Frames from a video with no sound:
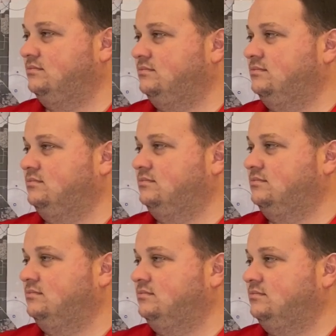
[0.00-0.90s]

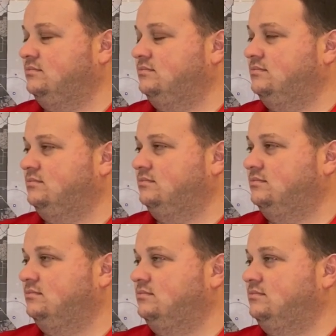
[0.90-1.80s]

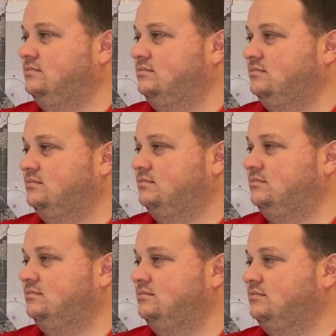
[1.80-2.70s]

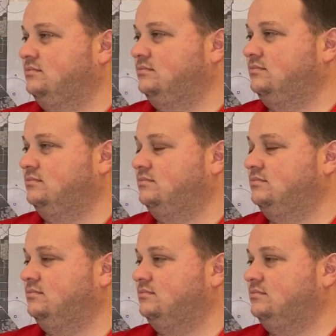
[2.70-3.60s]

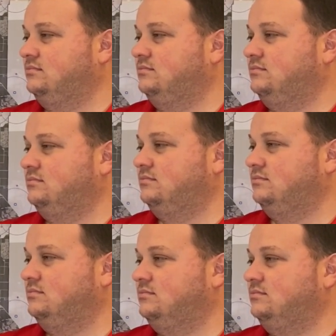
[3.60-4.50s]

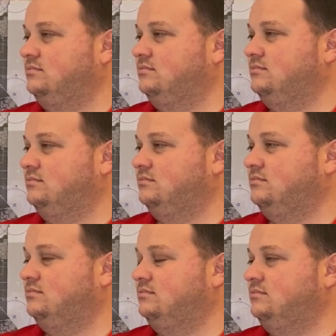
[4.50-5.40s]

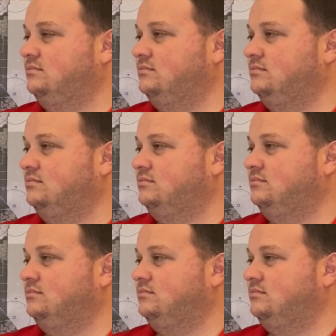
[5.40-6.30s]

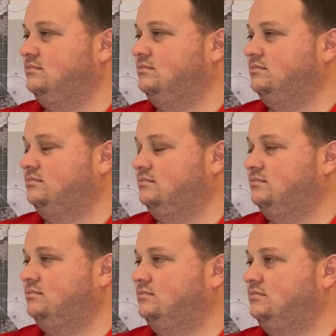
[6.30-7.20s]

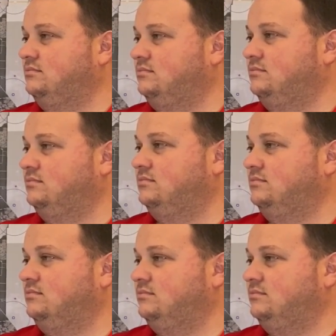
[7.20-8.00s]
The person shown says nothing.